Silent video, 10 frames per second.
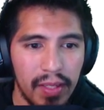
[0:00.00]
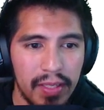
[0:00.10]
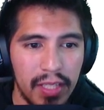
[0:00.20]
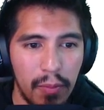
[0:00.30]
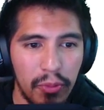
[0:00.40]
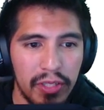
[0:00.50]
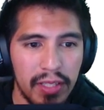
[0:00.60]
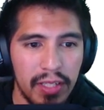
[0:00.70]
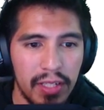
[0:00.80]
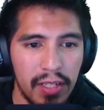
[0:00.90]
Set
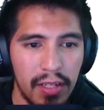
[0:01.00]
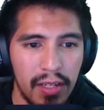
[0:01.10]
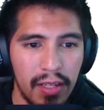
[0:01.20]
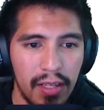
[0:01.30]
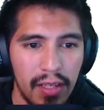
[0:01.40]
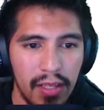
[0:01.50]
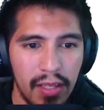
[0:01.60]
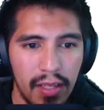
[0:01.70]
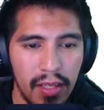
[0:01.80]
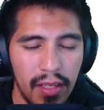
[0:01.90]
precision
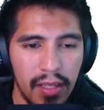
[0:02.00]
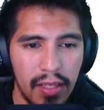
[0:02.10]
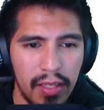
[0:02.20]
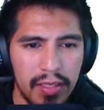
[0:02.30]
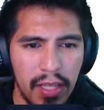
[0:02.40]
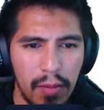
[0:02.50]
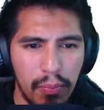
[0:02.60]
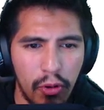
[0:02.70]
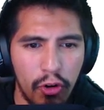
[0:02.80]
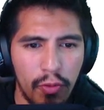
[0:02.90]
is a
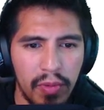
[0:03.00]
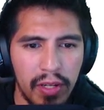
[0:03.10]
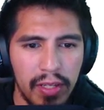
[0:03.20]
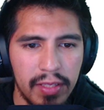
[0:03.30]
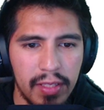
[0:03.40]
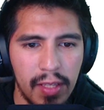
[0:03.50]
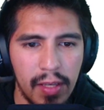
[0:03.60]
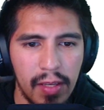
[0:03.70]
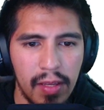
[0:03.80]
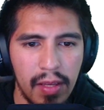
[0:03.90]
permanent
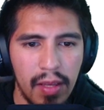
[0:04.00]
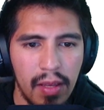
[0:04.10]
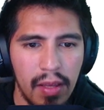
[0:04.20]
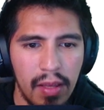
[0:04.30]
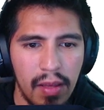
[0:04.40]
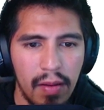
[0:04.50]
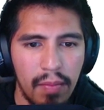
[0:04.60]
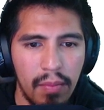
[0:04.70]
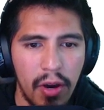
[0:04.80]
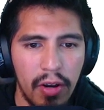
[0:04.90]

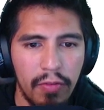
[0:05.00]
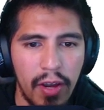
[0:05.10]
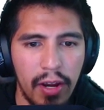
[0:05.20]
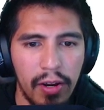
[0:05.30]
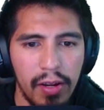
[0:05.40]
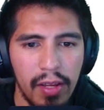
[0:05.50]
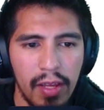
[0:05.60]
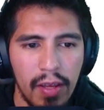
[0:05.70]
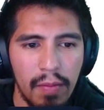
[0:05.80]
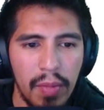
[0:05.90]
modifier.
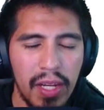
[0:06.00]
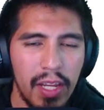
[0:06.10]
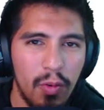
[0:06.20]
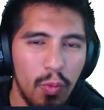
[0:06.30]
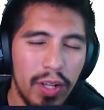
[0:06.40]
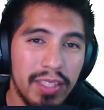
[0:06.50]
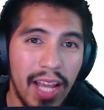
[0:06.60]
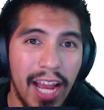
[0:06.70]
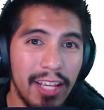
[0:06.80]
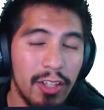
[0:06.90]
Meaning, once
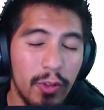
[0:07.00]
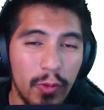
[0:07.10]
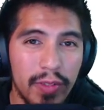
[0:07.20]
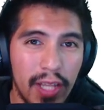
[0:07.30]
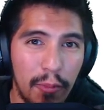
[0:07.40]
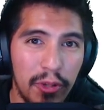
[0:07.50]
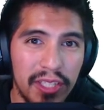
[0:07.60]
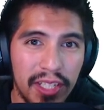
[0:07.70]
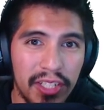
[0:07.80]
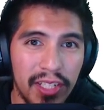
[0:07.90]
I use set
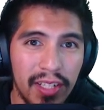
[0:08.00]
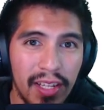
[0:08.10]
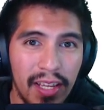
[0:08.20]
precision,